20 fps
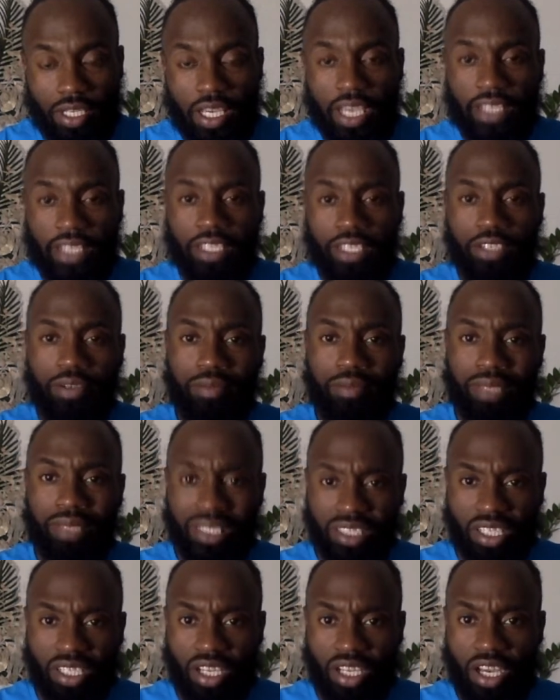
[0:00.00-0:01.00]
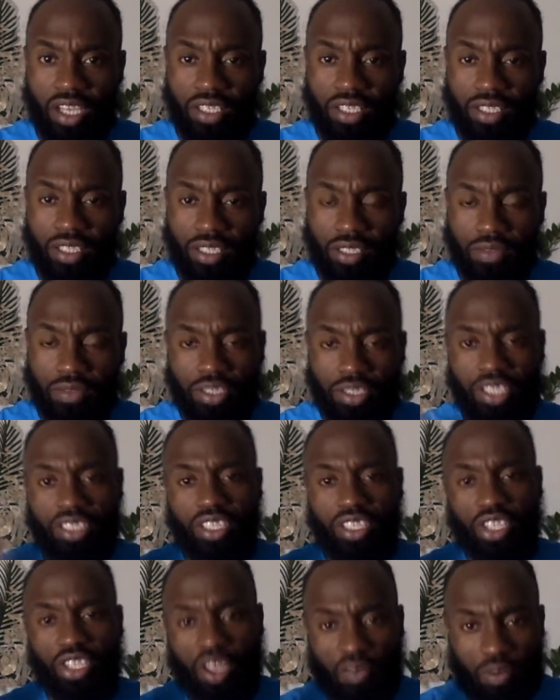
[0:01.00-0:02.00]
And then your amygdala, which is
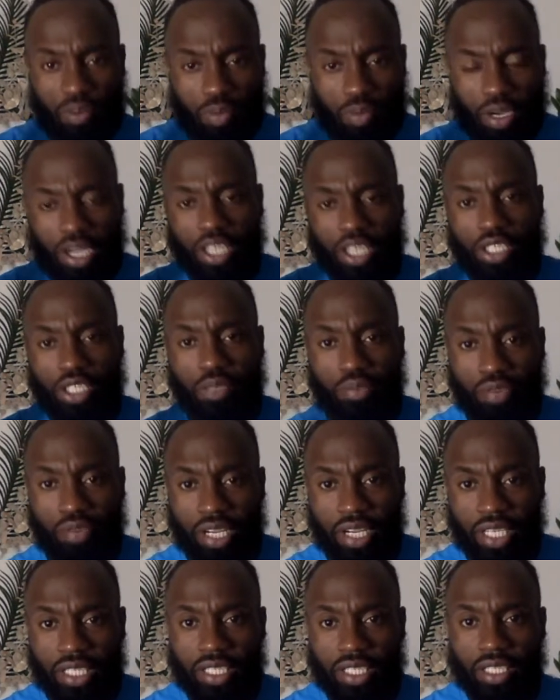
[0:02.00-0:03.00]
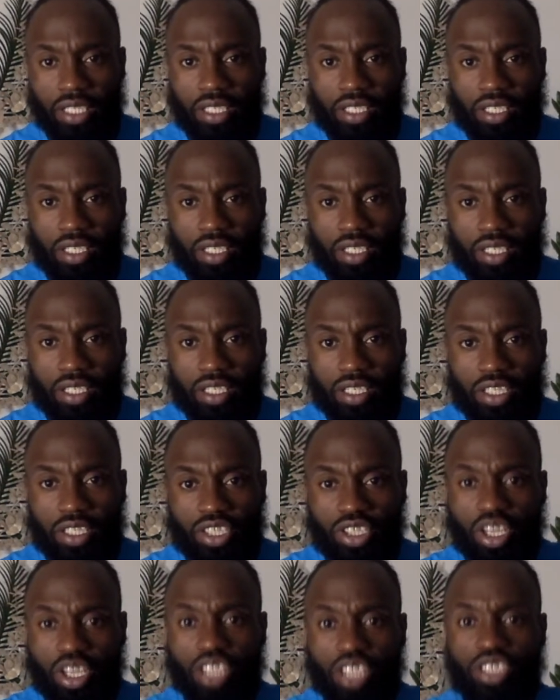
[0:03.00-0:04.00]
another part of your brain,
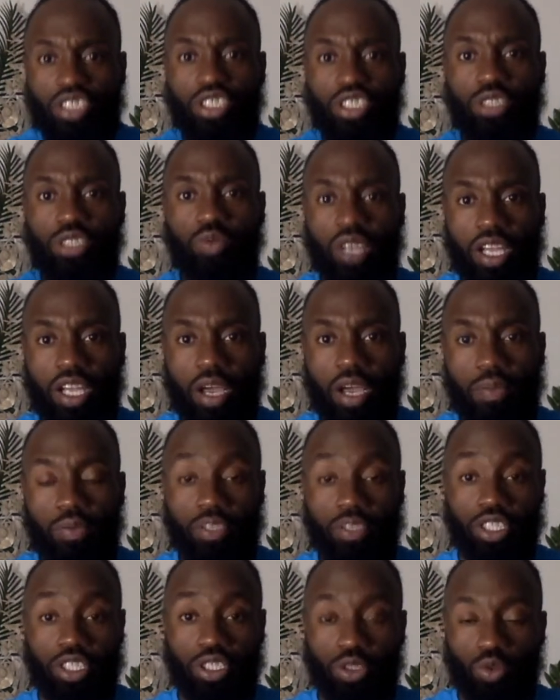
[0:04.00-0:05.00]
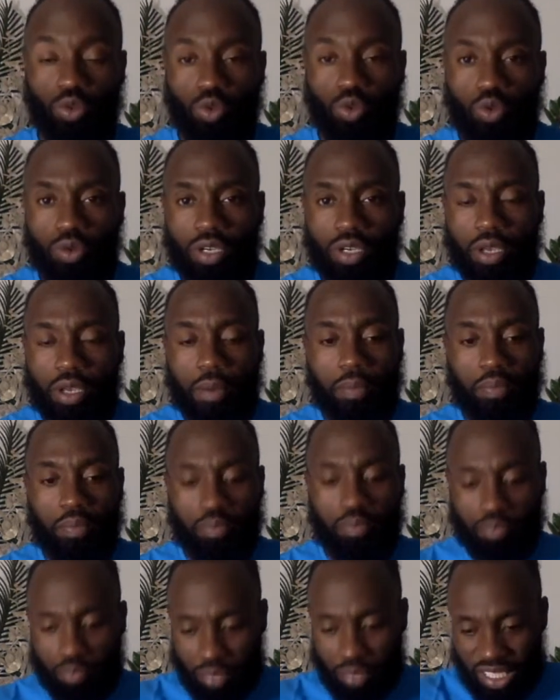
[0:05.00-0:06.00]
starts to swell up, which is all
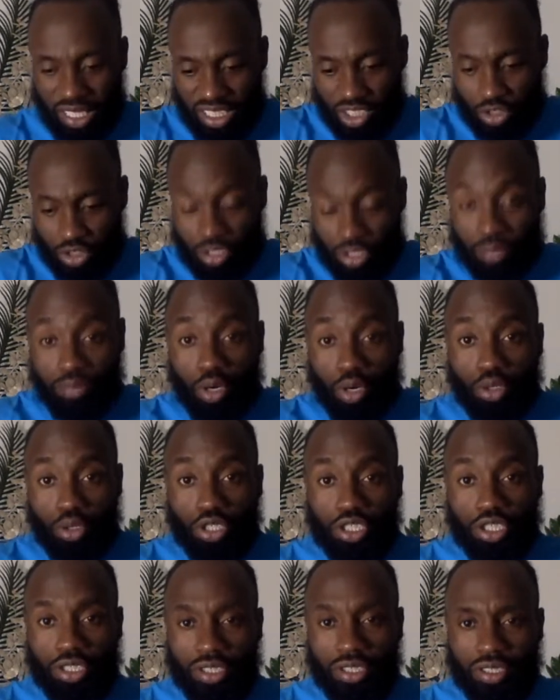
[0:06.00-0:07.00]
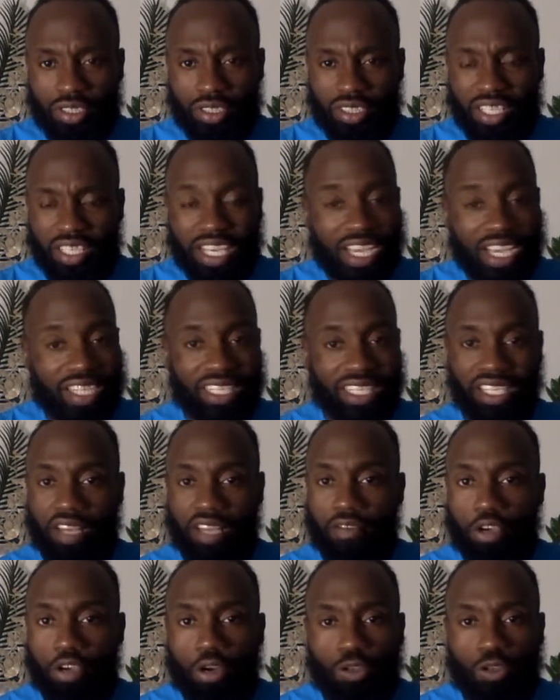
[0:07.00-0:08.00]
based on emotions, and it never
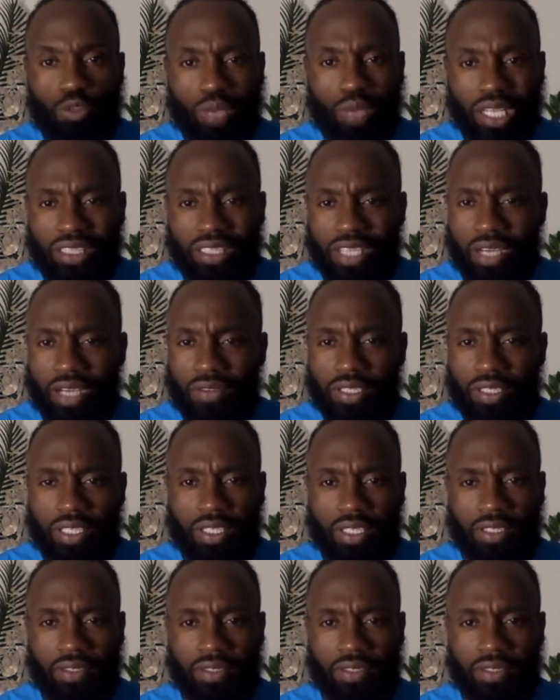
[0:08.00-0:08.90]
goes back down again.